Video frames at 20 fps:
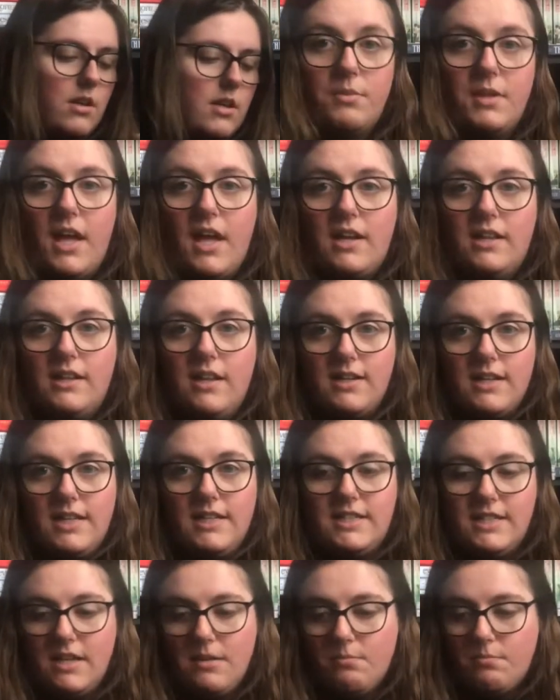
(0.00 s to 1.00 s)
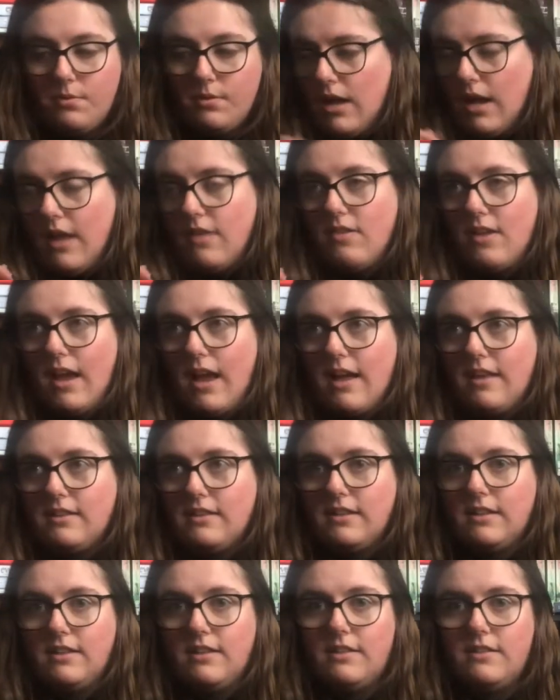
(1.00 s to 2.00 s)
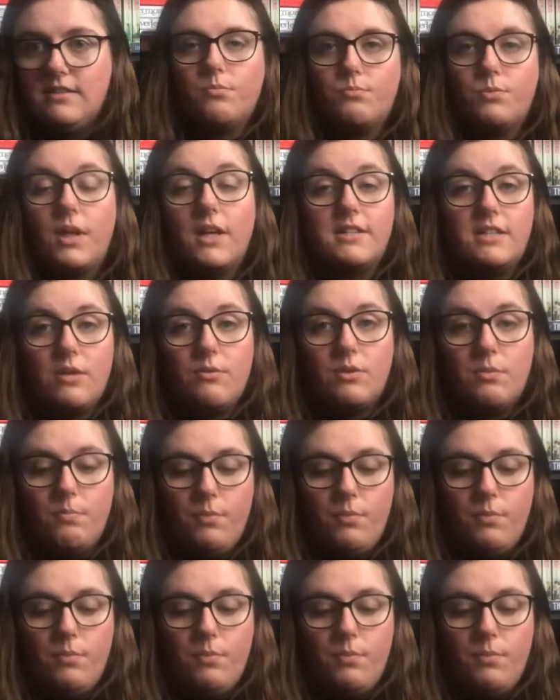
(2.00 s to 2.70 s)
They had a Lucky Dip and they had the Blind Date with a